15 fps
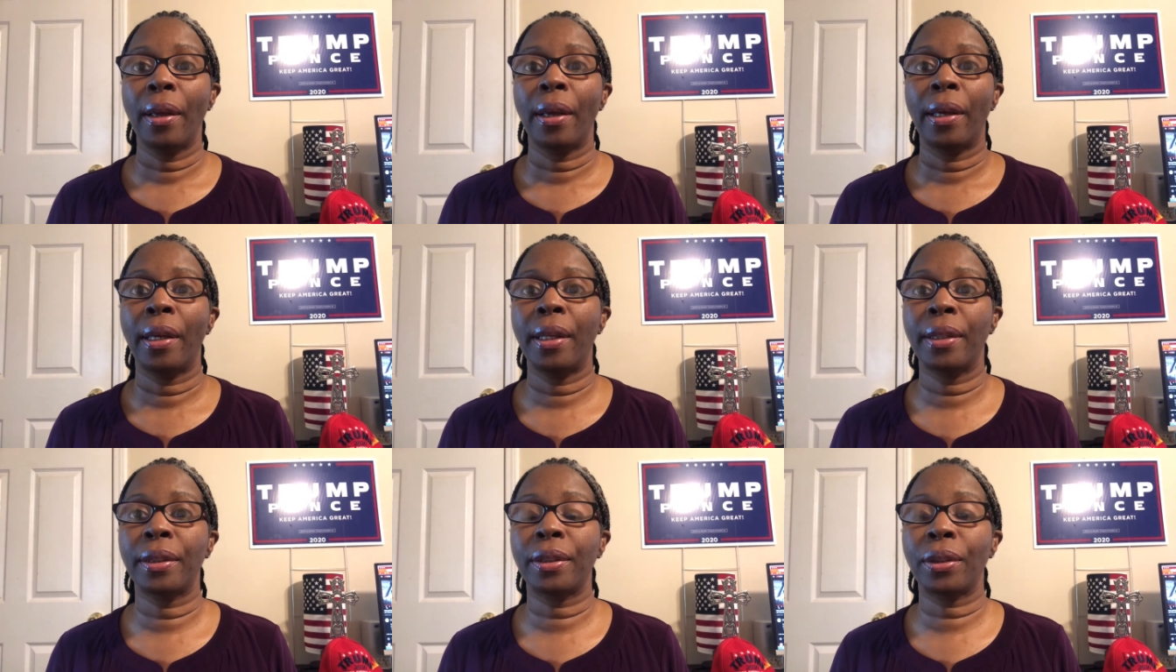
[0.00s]

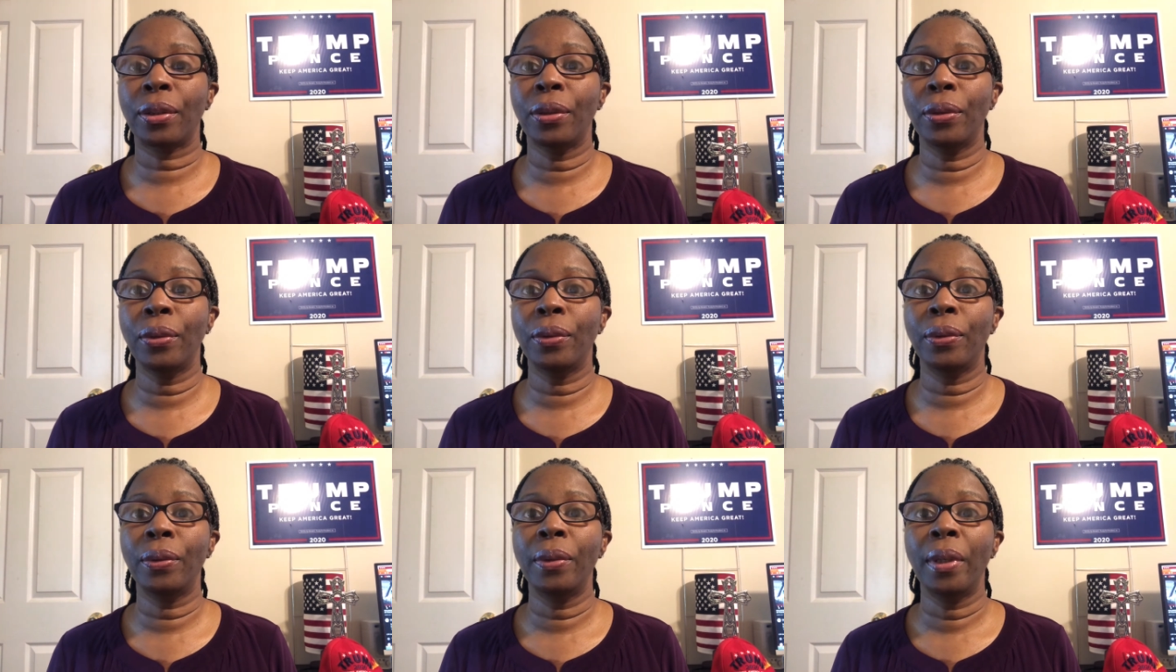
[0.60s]
in
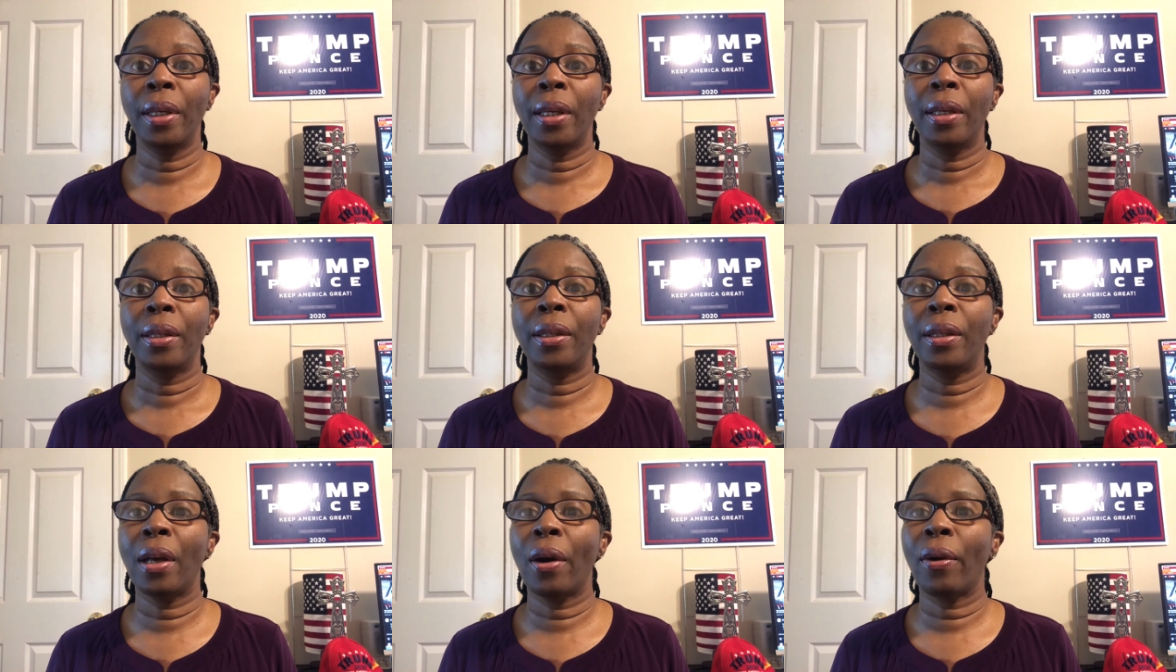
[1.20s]
school
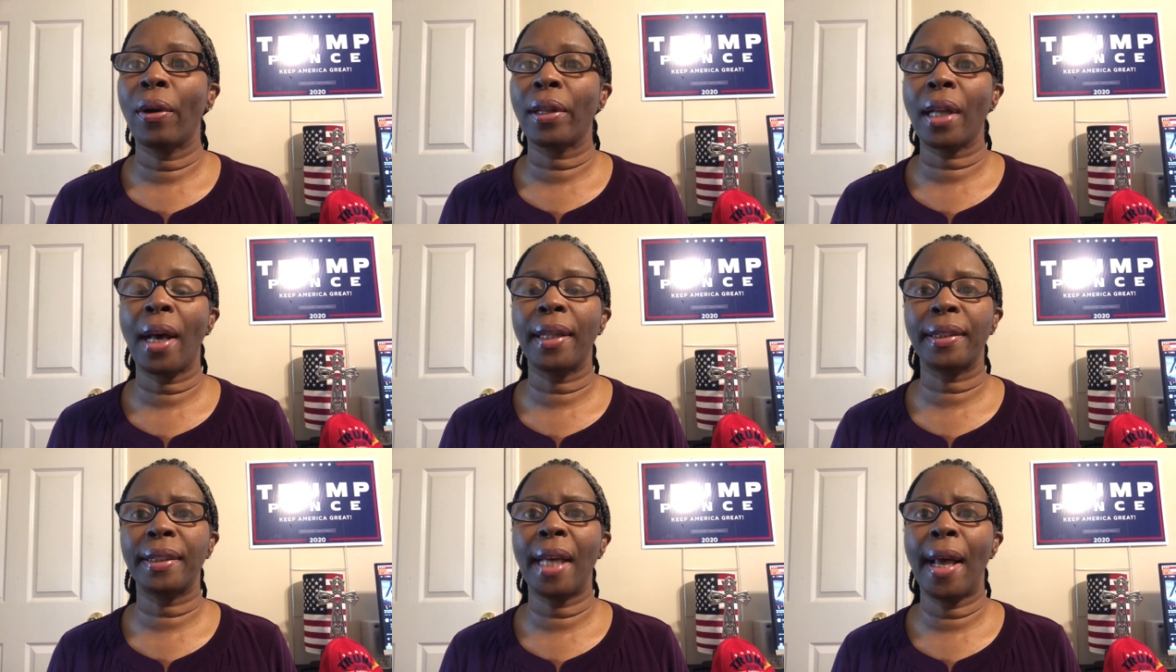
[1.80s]
you know, a lot
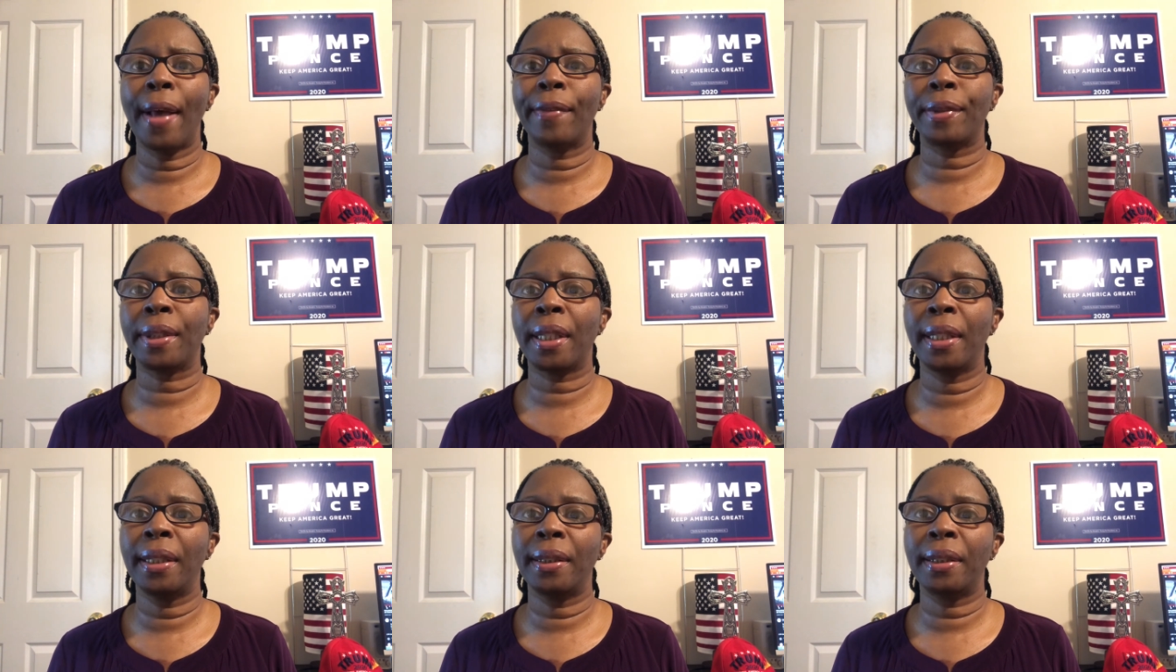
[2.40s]
of times
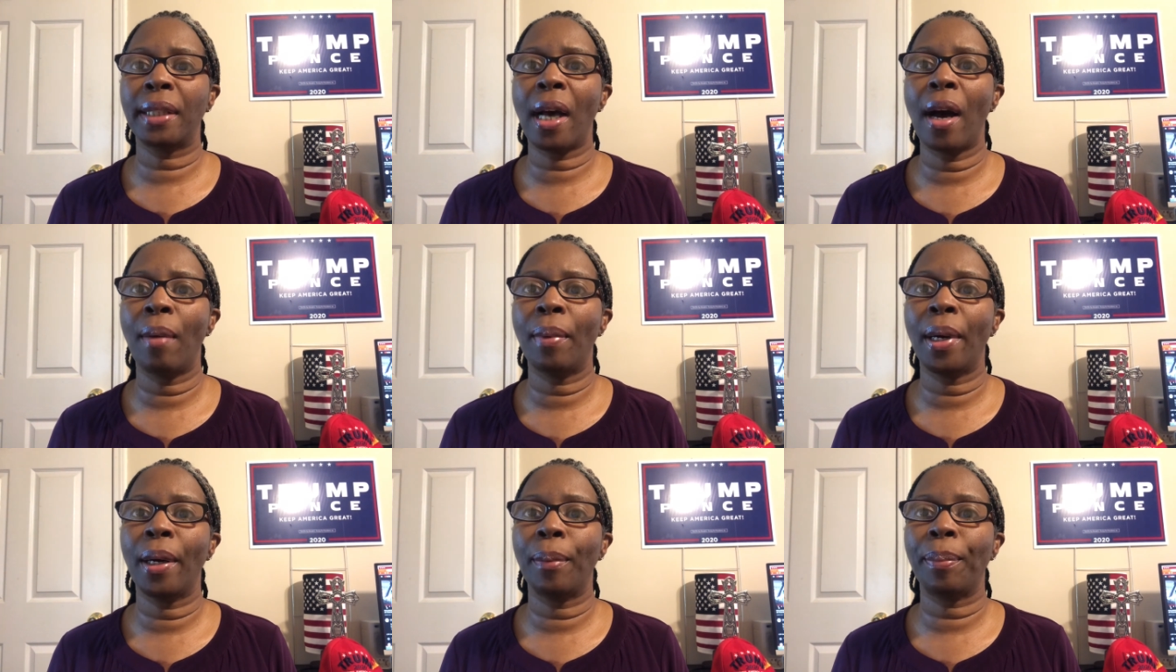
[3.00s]
things come
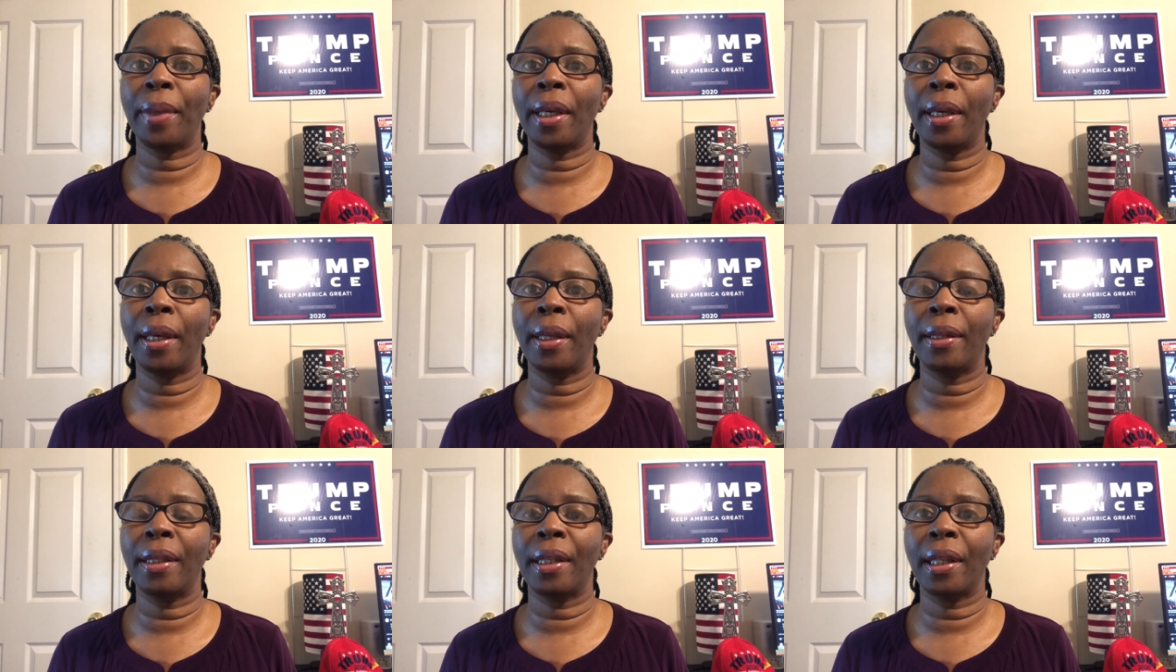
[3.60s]
up
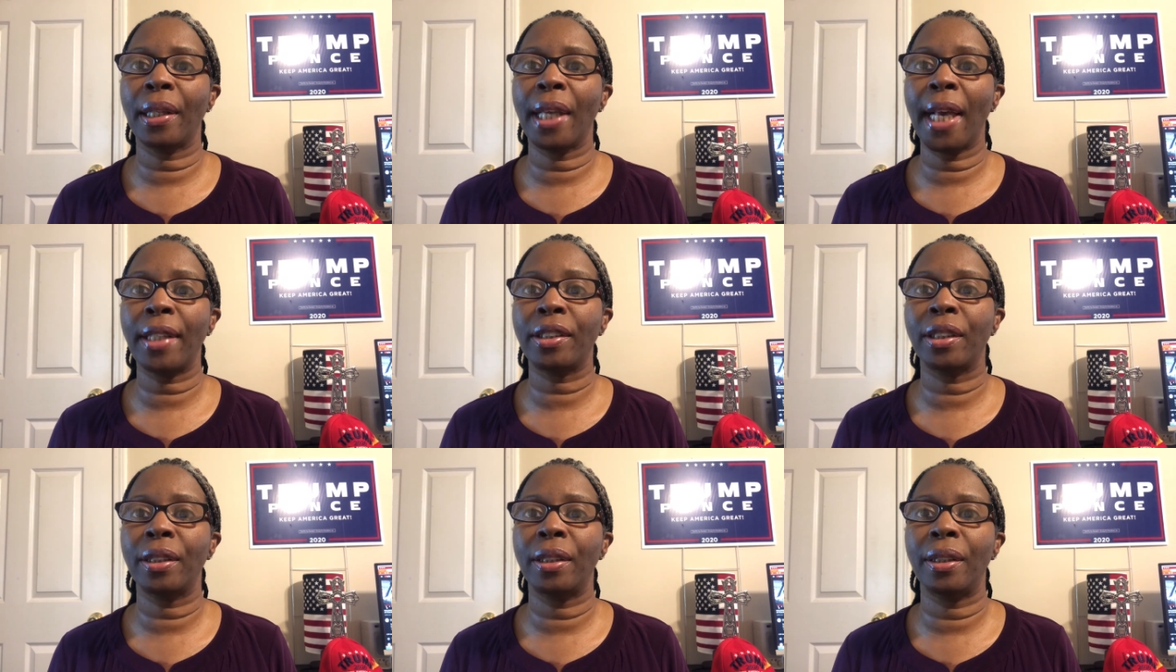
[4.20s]
in the
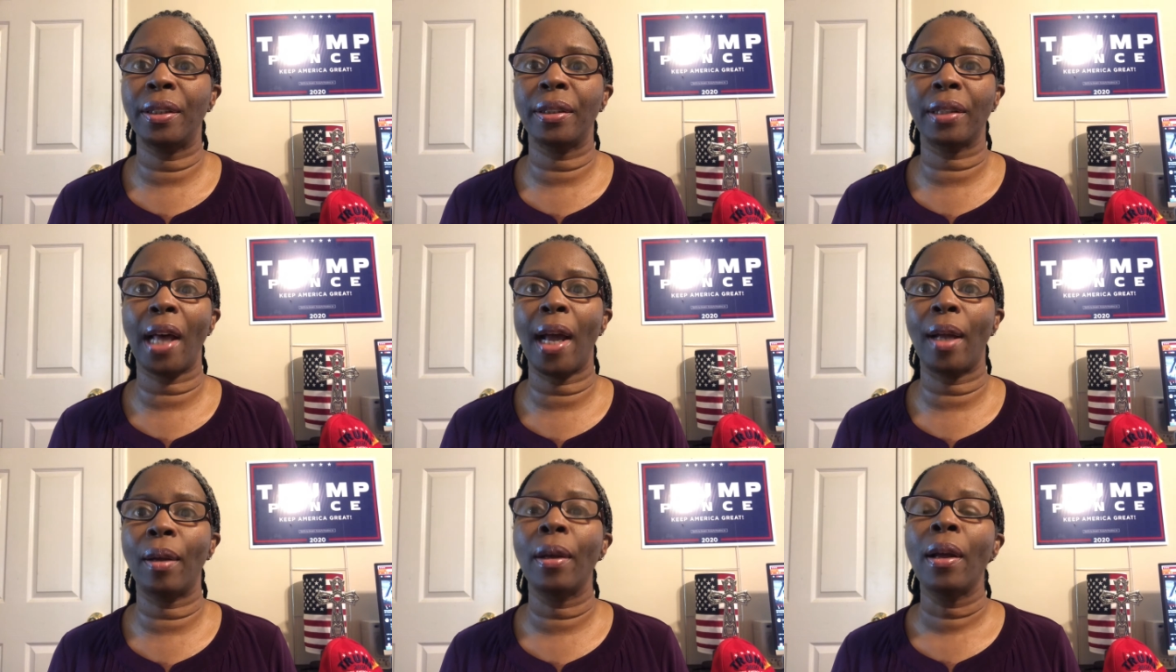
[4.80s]
election year,
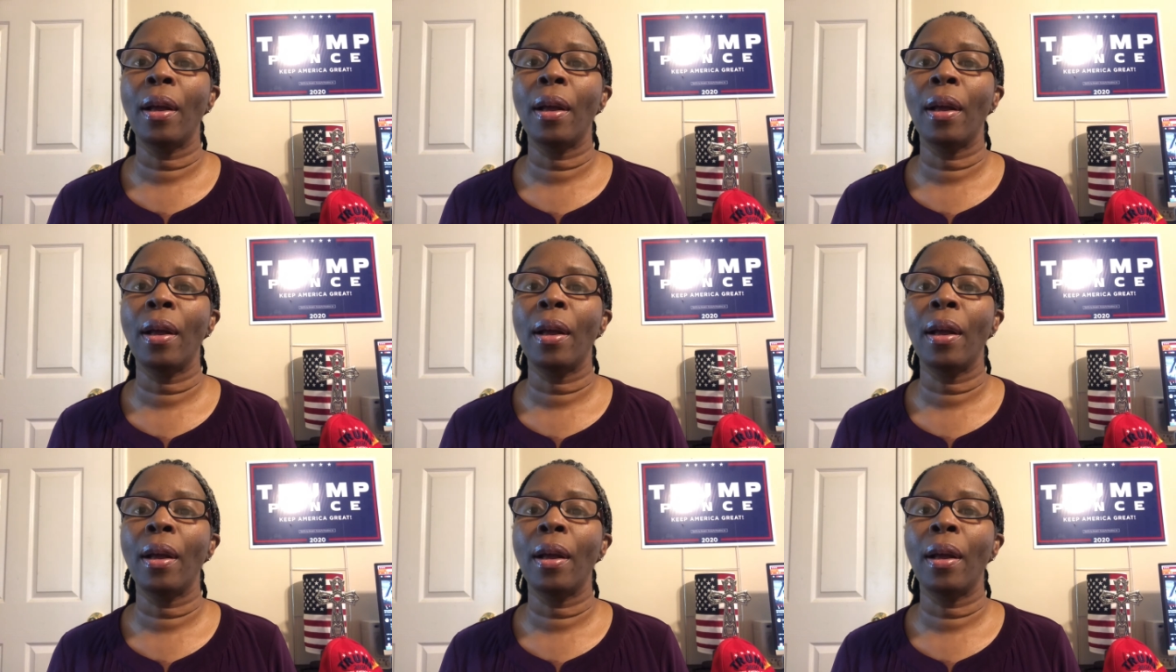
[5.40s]
like